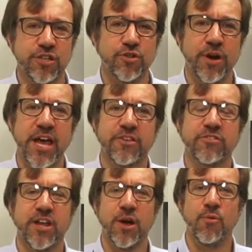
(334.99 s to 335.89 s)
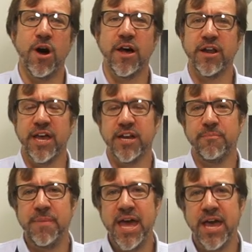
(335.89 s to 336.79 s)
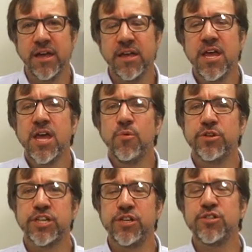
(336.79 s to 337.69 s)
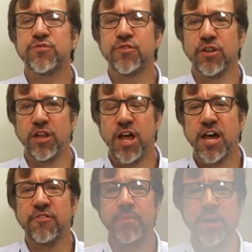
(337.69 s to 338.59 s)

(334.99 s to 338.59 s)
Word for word: a Grex, an Iwata, and a Meng, which I use for a lot of